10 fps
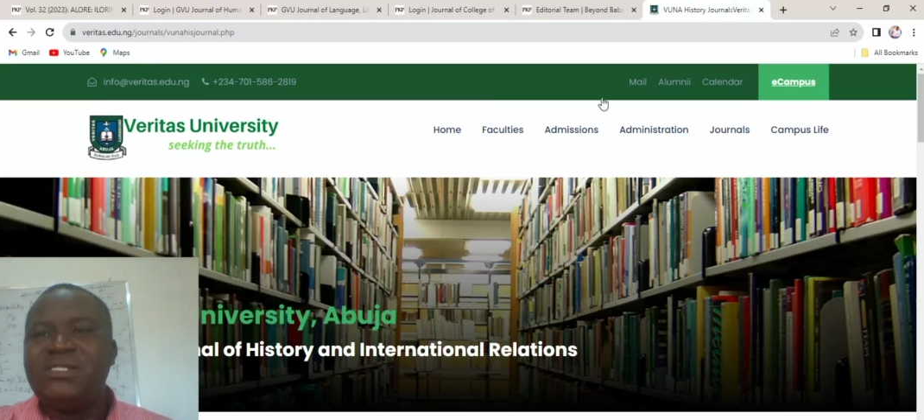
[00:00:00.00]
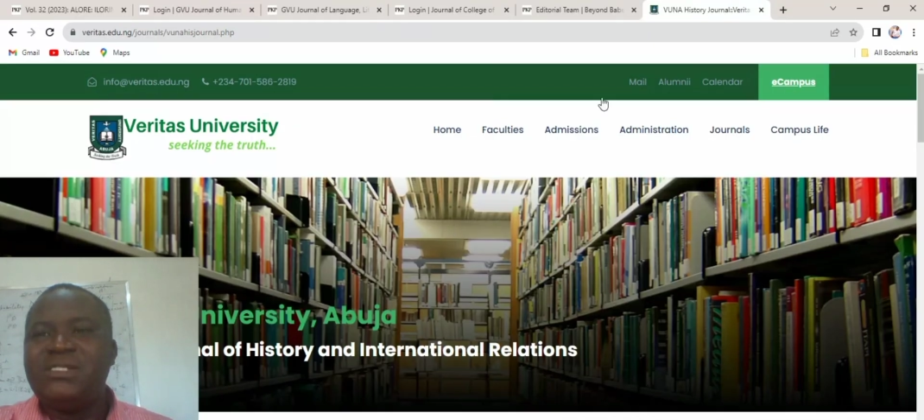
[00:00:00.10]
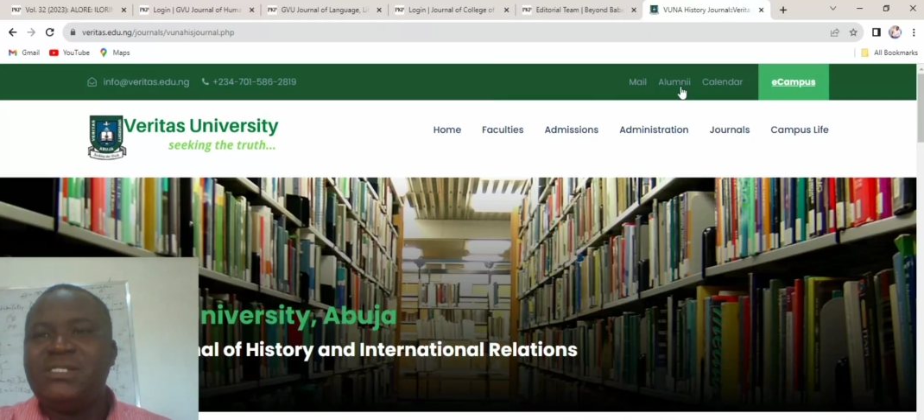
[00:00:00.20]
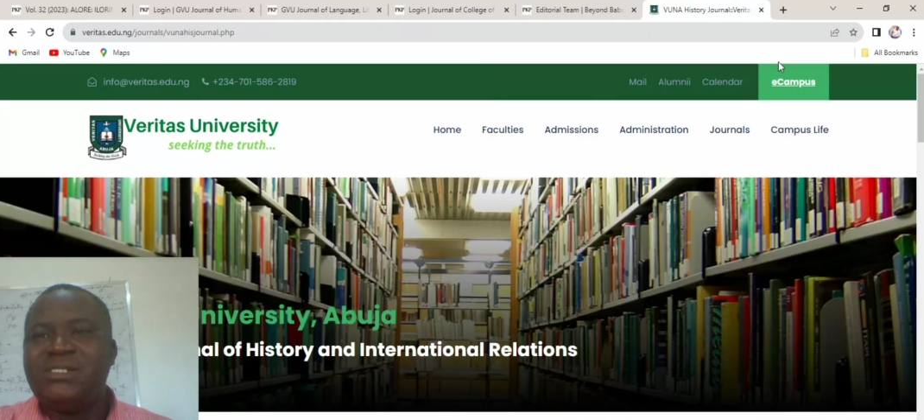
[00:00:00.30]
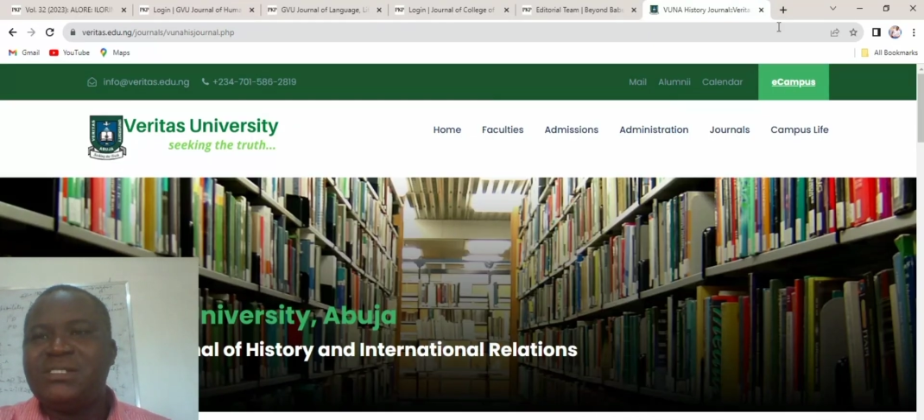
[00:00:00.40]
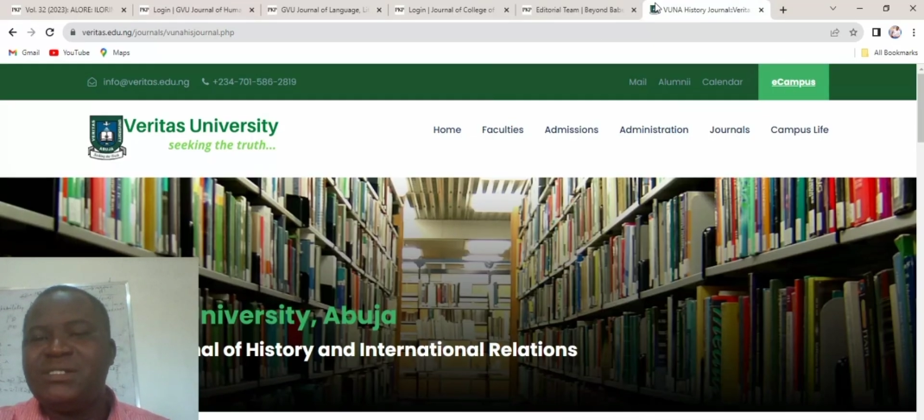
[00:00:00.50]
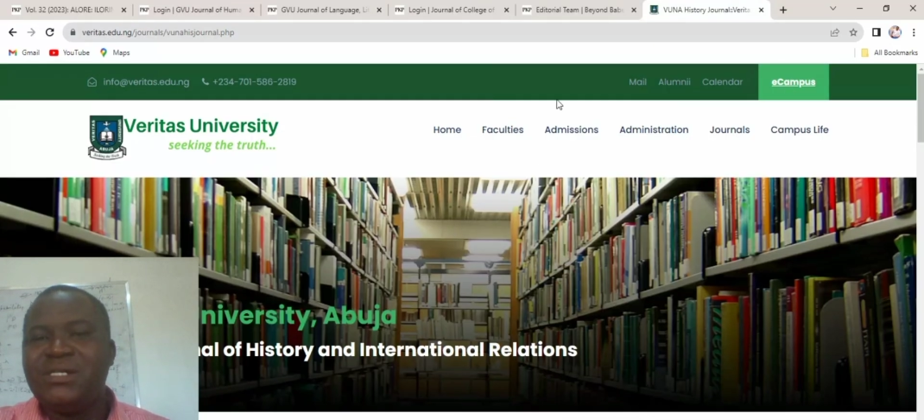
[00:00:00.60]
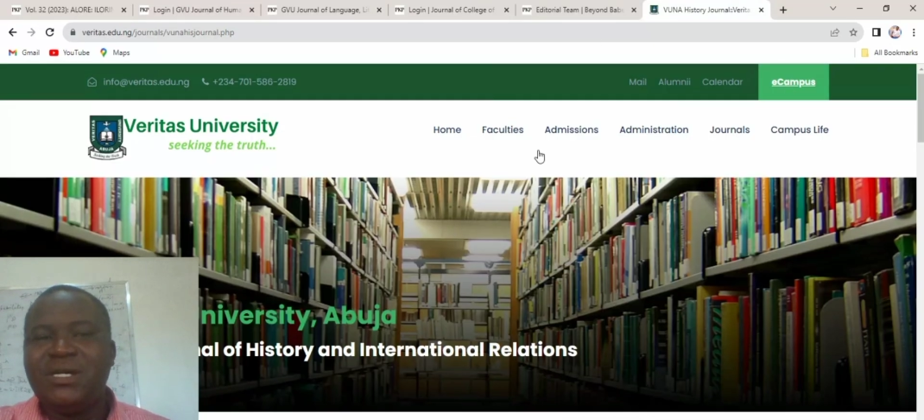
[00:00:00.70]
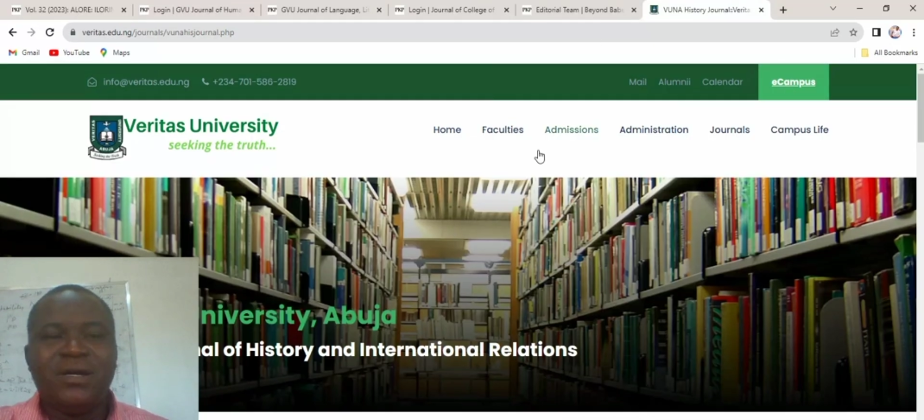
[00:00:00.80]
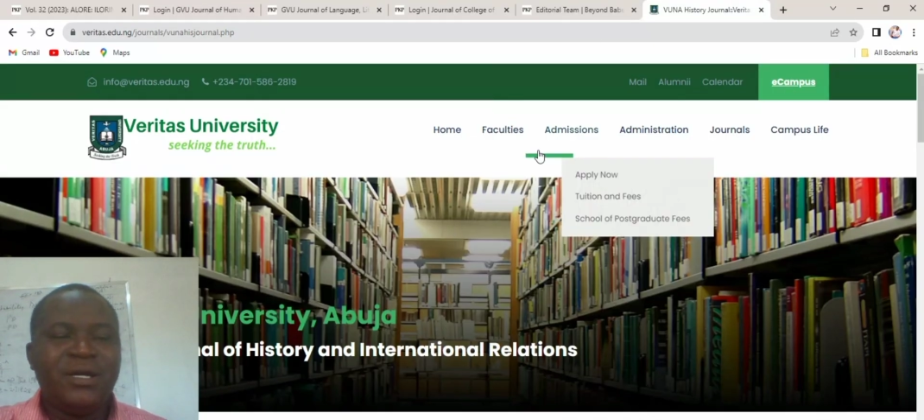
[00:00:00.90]
is
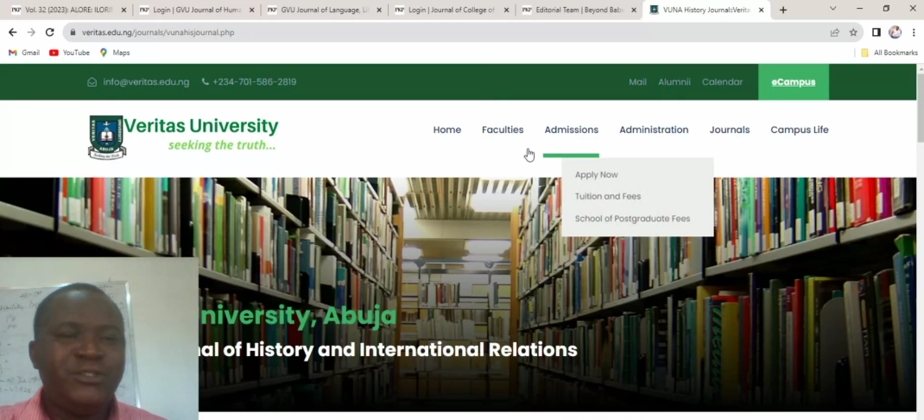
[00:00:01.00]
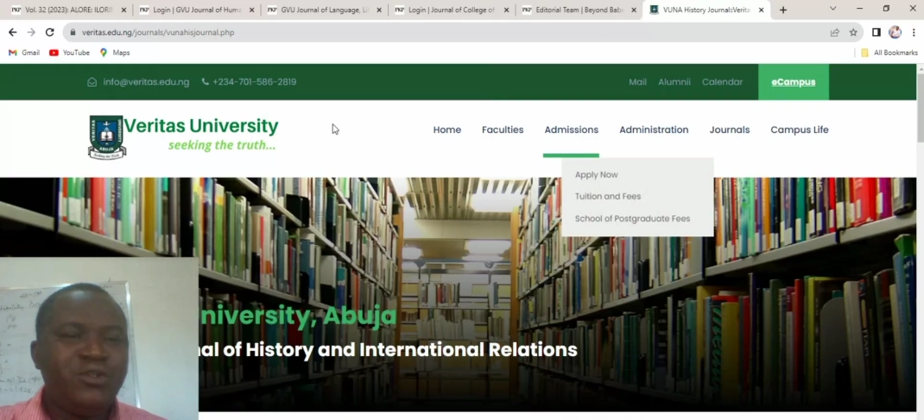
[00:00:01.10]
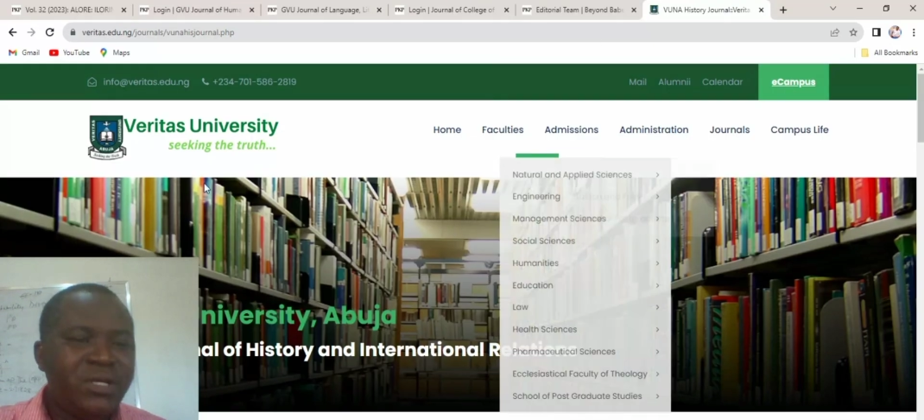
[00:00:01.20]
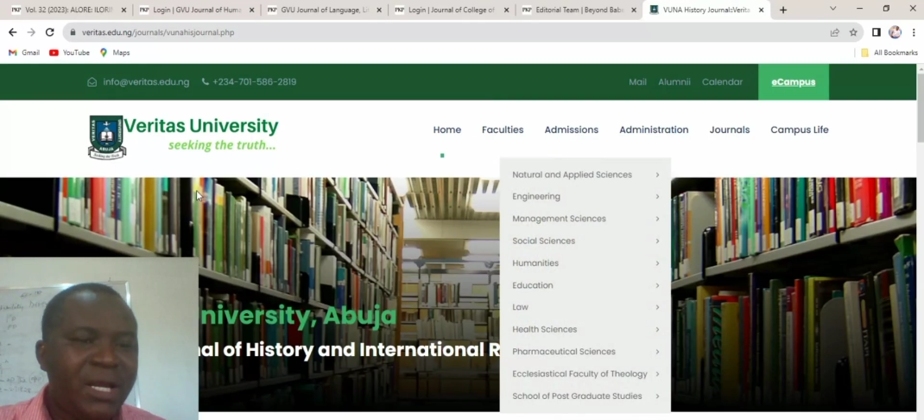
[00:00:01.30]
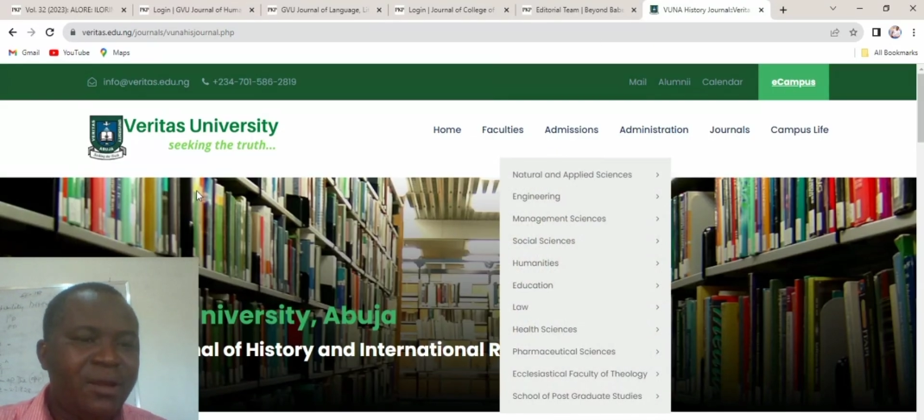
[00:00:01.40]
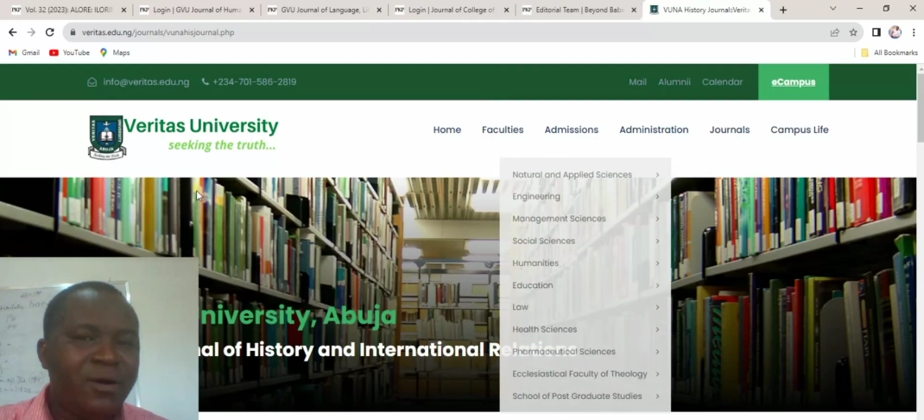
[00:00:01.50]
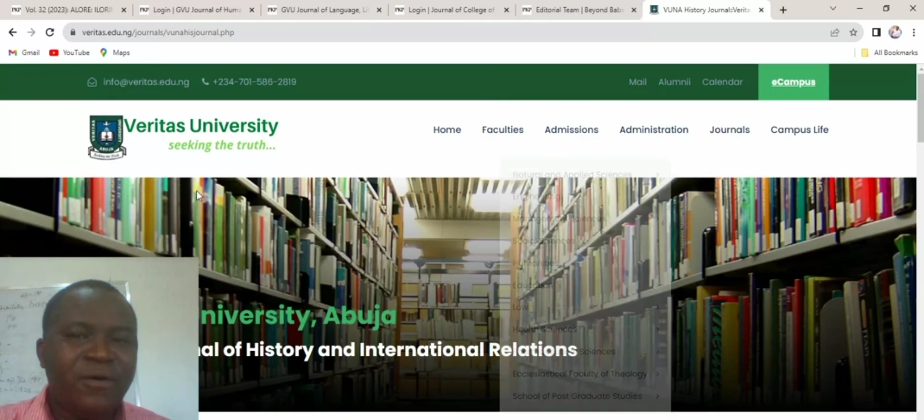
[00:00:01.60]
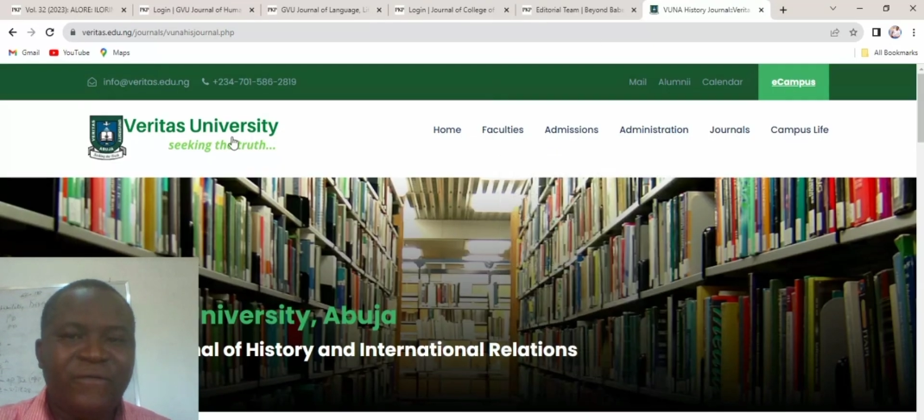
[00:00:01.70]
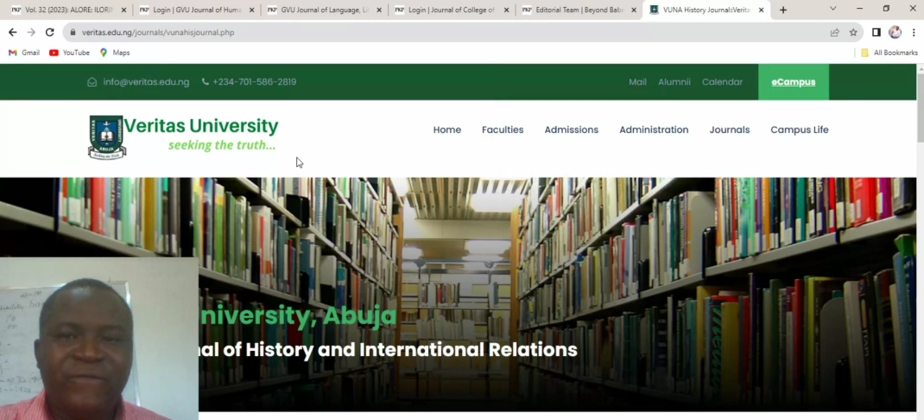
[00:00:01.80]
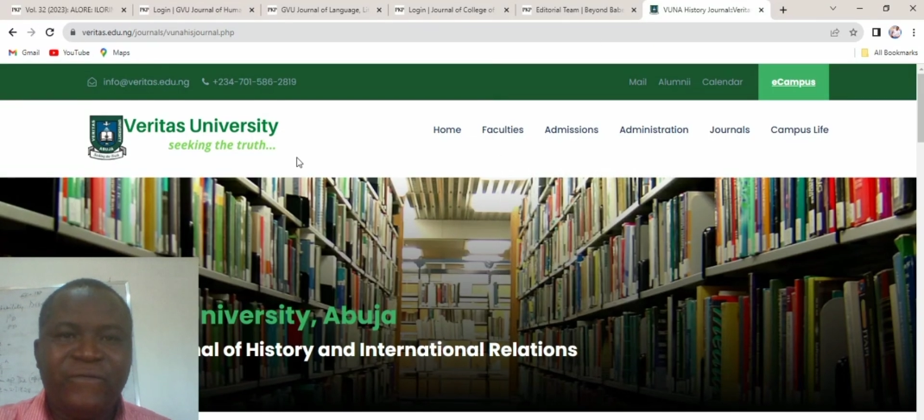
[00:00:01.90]
a journal of